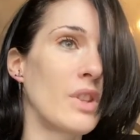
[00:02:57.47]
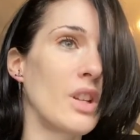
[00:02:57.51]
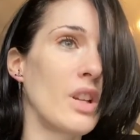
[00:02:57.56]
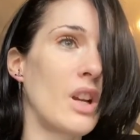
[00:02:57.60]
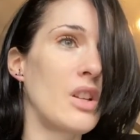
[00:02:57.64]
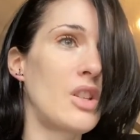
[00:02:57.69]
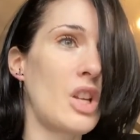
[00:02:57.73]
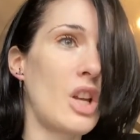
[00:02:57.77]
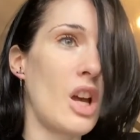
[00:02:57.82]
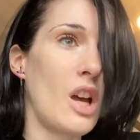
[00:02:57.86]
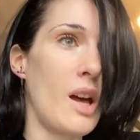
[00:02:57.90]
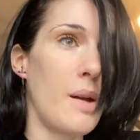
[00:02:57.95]
a
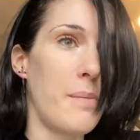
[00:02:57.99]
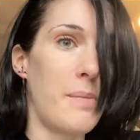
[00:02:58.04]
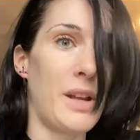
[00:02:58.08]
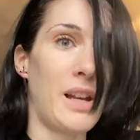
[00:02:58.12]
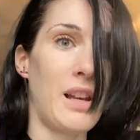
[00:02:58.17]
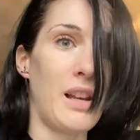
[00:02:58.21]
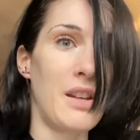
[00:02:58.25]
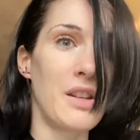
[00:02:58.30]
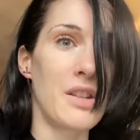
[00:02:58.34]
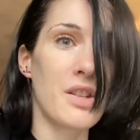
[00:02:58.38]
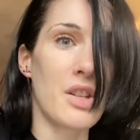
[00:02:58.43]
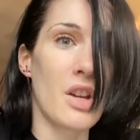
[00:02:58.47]

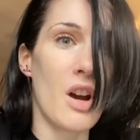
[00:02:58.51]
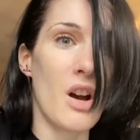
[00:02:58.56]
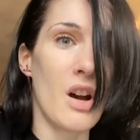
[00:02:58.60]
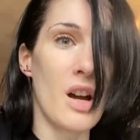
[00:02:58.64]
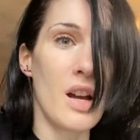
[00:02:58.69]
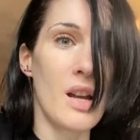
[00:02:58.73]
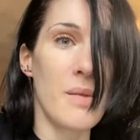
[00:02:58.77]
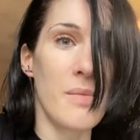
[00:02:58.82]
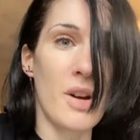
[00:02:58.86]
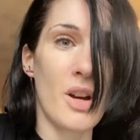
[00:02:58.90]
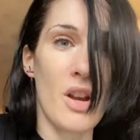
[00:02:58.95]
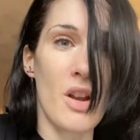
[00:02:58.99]
turbulent
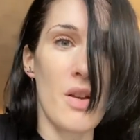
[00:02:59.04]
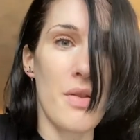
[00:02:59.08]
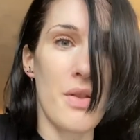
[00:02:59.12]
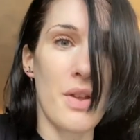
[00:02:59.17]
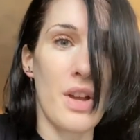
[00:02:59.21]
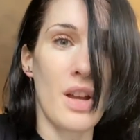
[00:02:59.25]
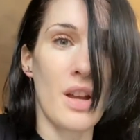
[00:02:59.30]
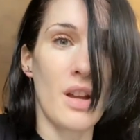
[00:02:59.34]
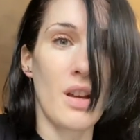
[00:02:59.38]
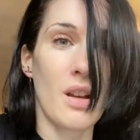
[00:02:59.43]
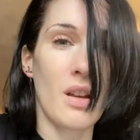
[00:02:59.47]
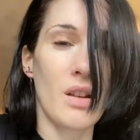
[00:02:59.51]
time. I don't
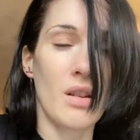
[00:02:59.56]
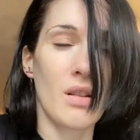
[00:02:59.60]
think